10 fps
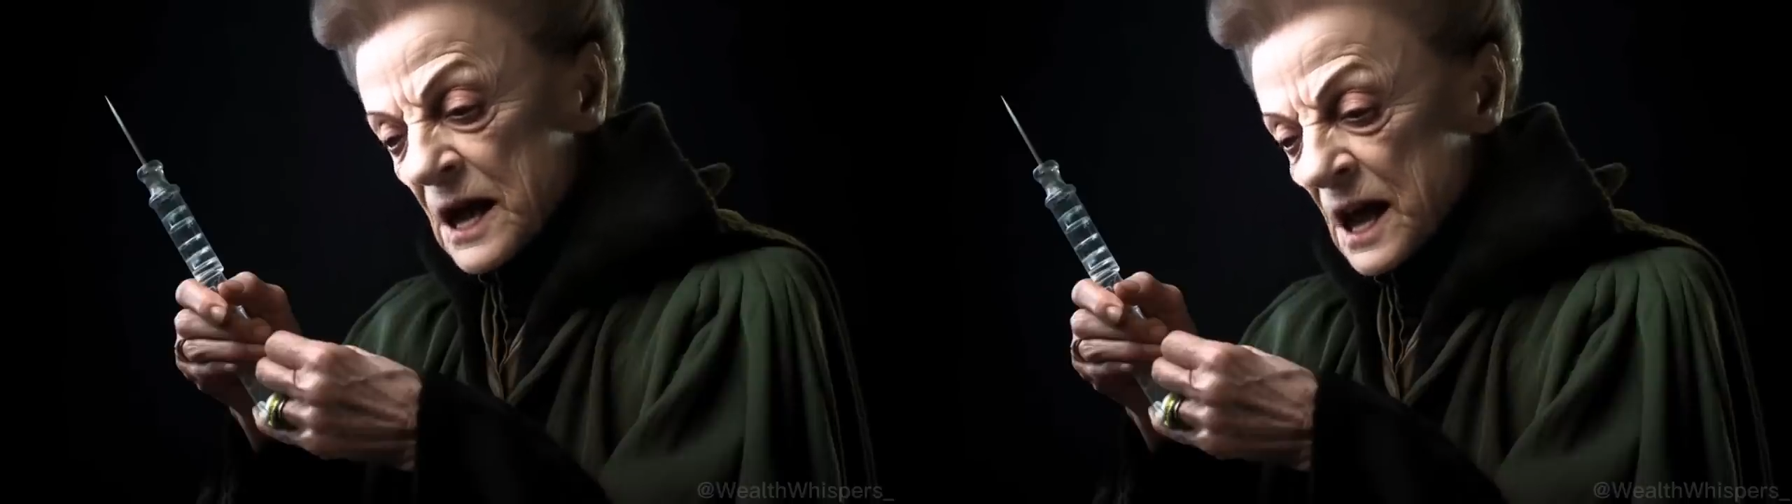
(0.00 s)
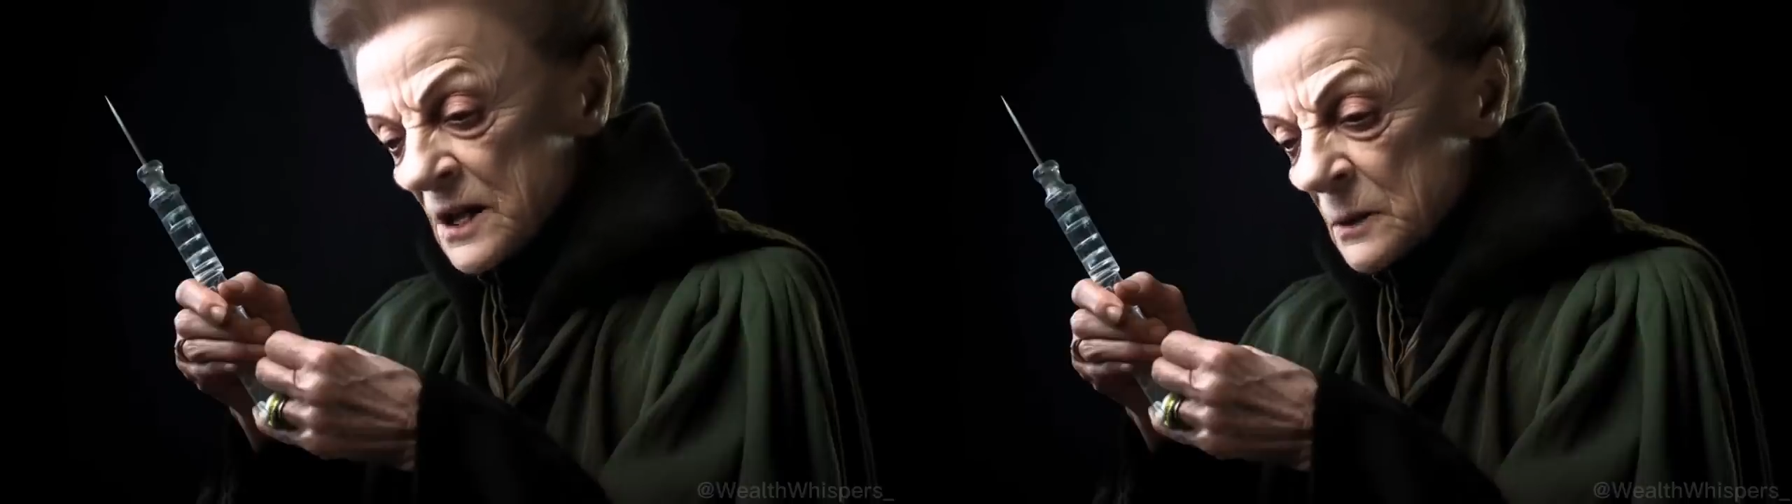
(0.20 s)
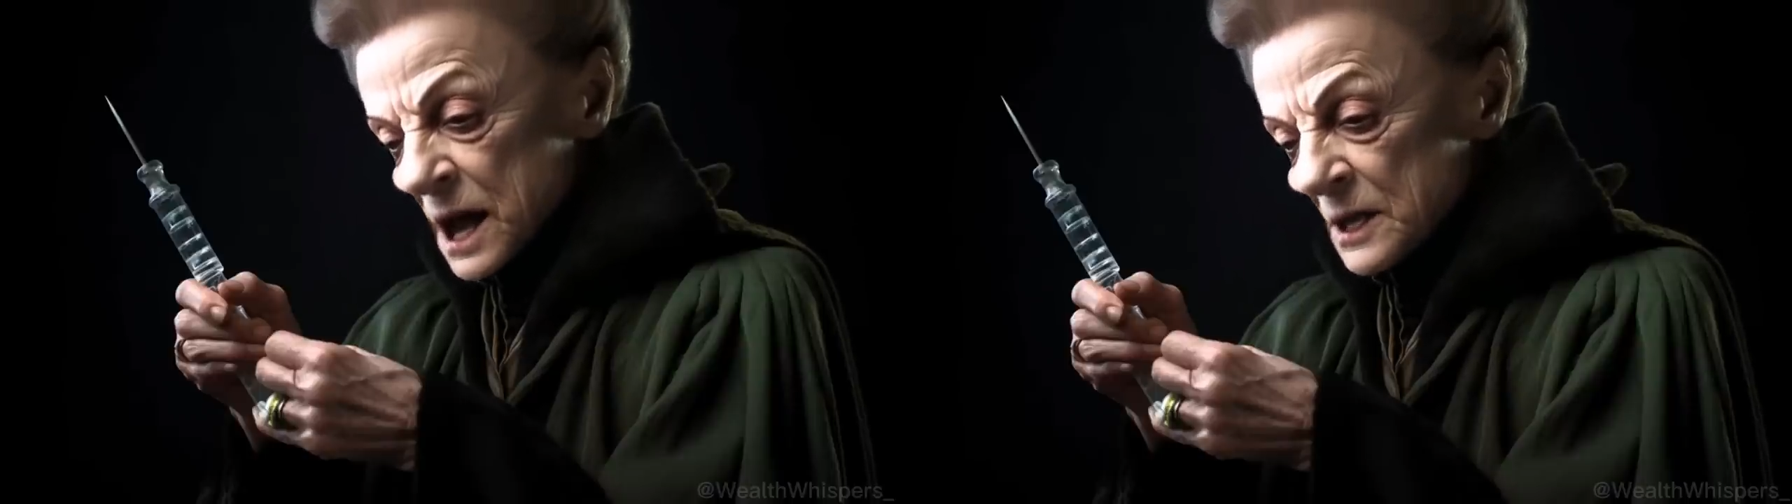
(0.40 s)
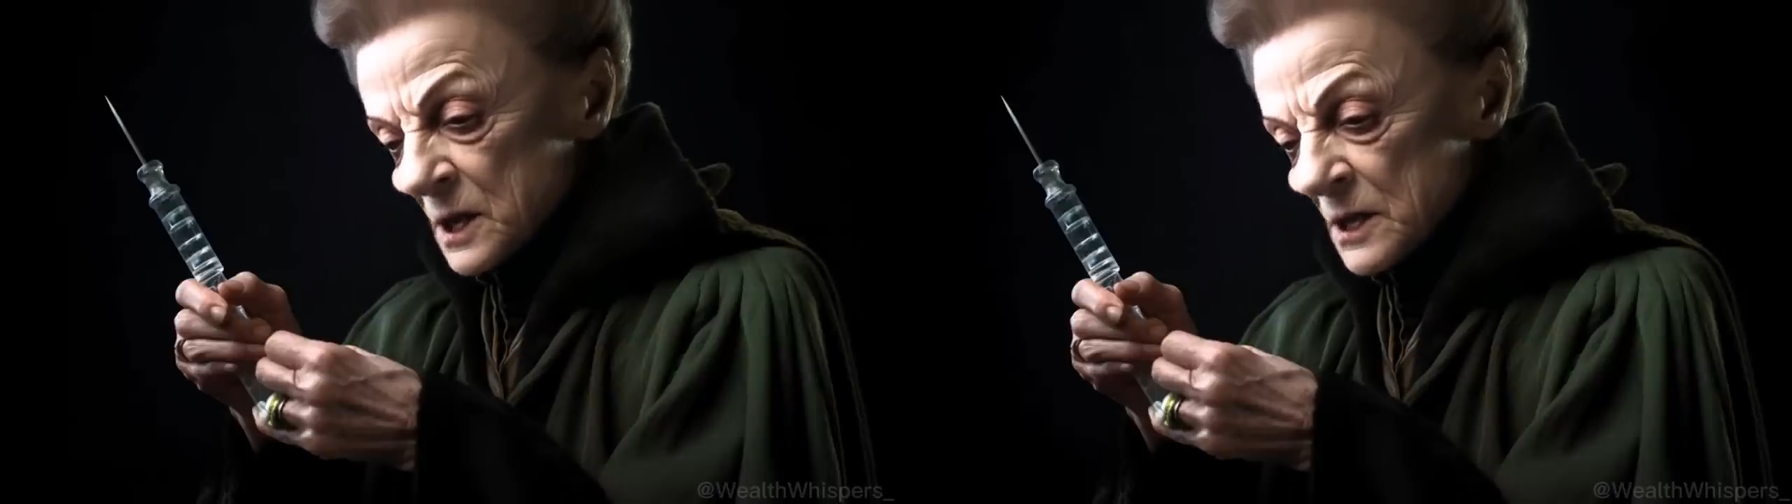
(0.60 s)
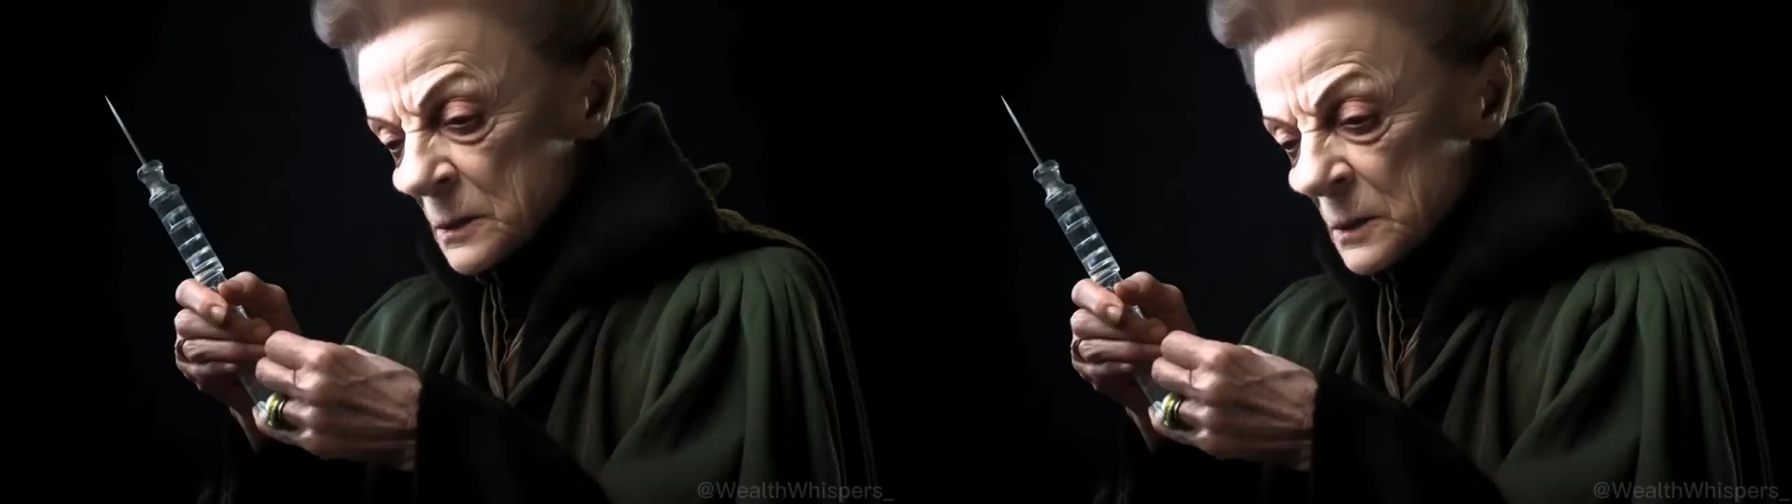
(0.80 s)
enough mass
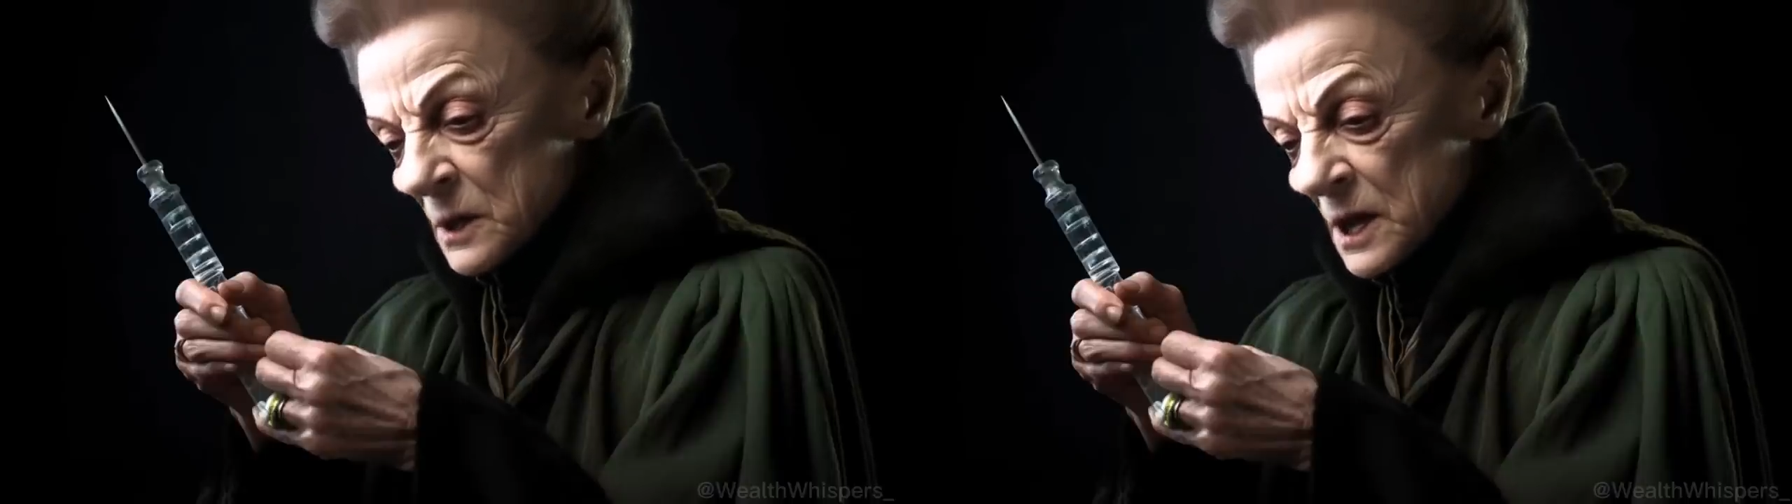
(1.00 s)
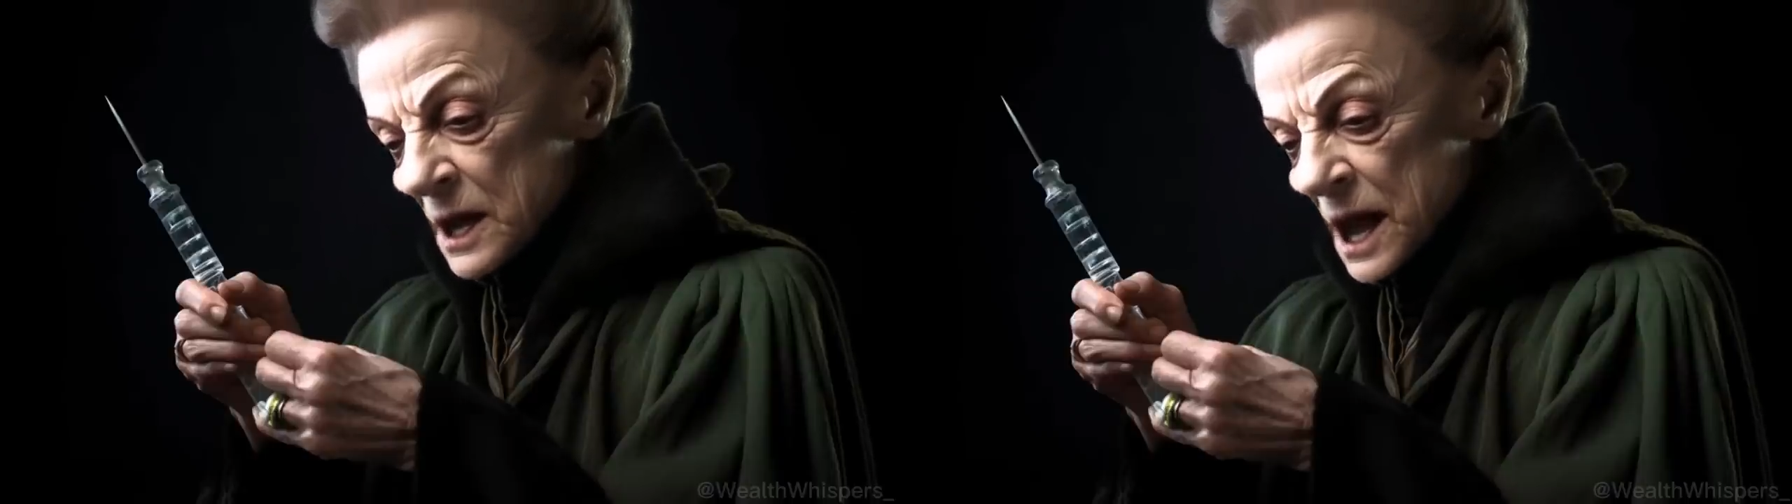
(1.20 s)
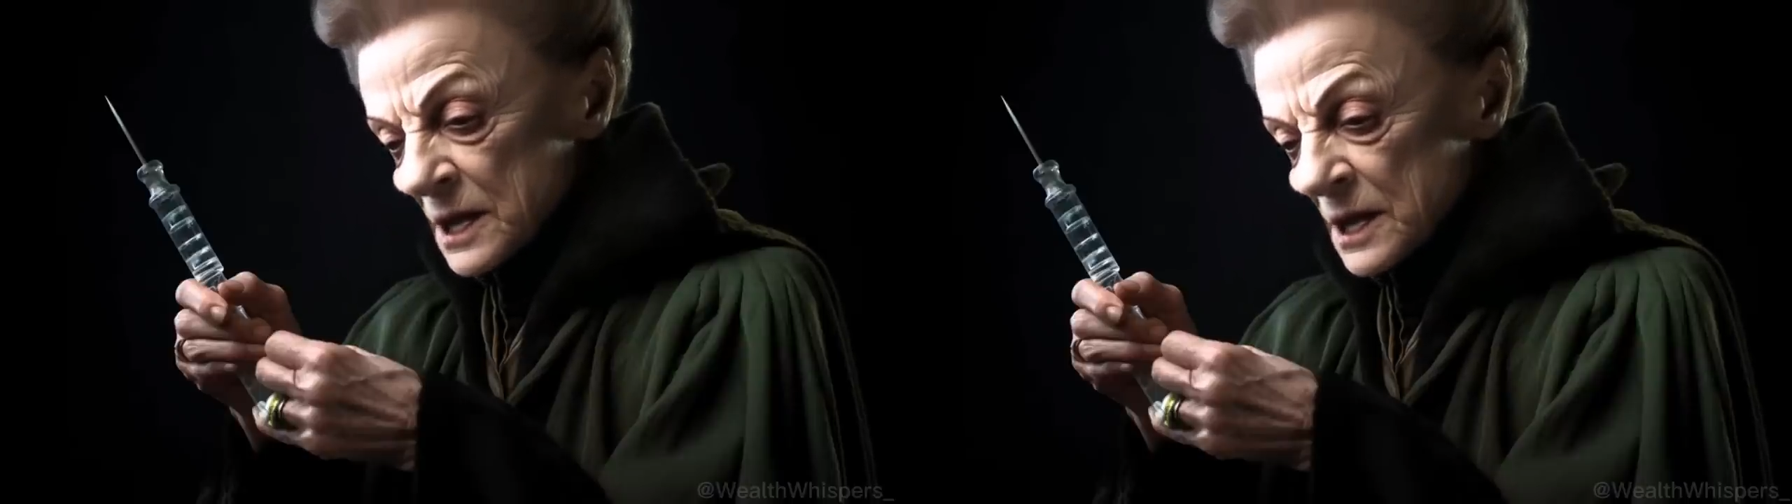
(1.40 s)
or symmetry,